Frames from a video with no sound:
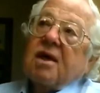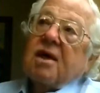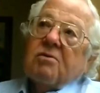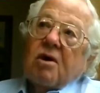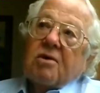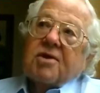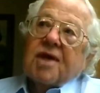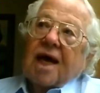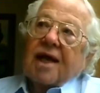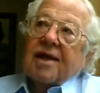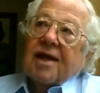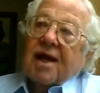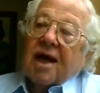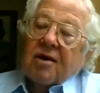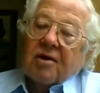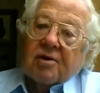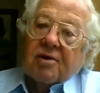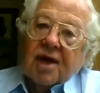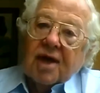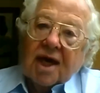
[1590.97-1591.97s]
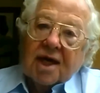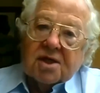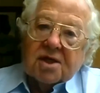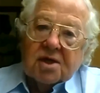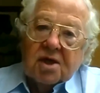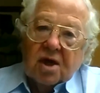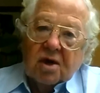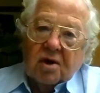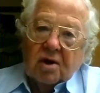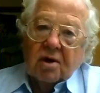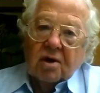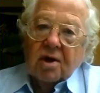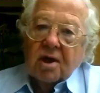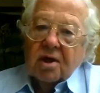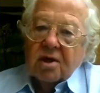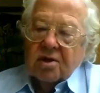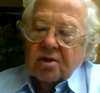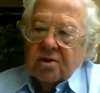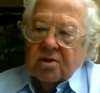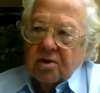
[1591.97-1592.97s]
wrote that letter last year
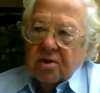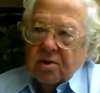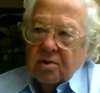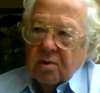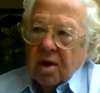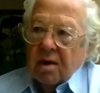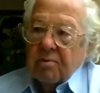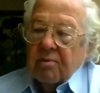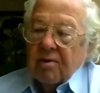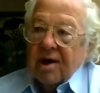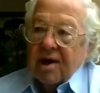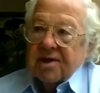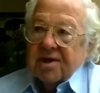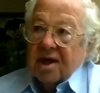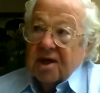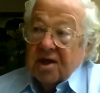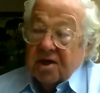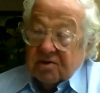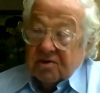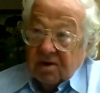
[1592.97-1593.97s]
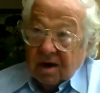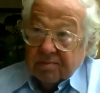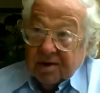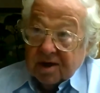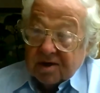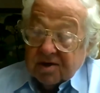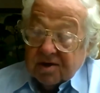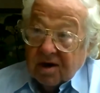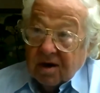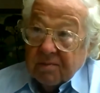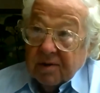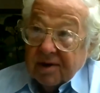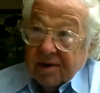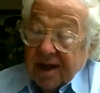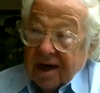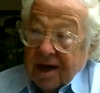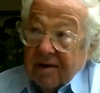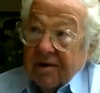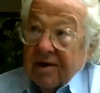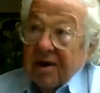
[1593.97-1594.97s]
to President Trump, this open
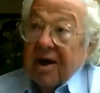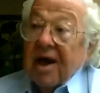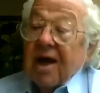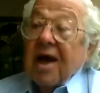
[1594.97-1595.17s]
letter,